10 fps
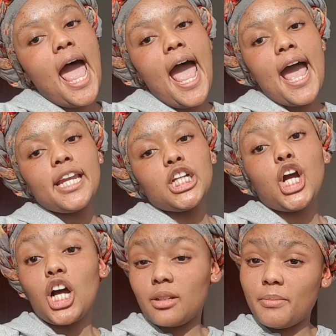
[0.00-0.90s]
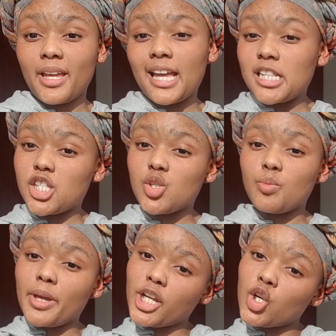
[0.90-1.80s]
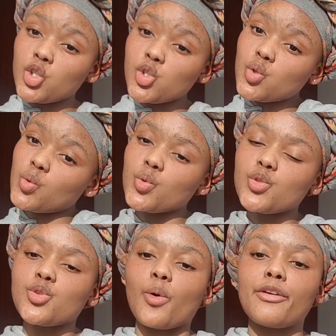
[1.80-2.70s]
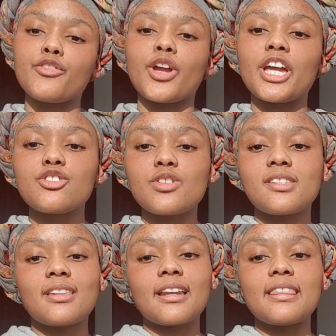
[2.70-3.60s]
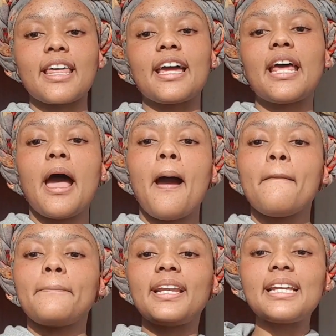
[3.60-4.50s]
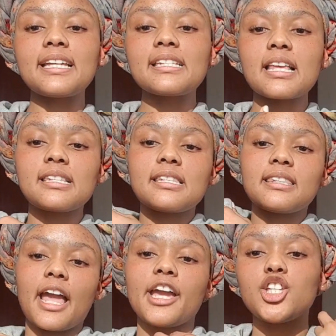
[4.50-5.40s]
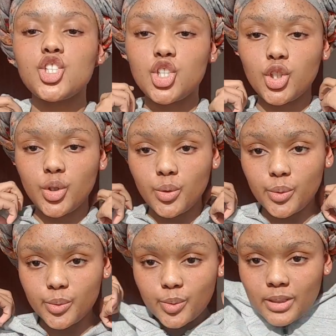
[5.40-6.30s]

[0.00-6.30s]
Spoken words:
and got me into medical school. So if you're interested in that, please stay tuned.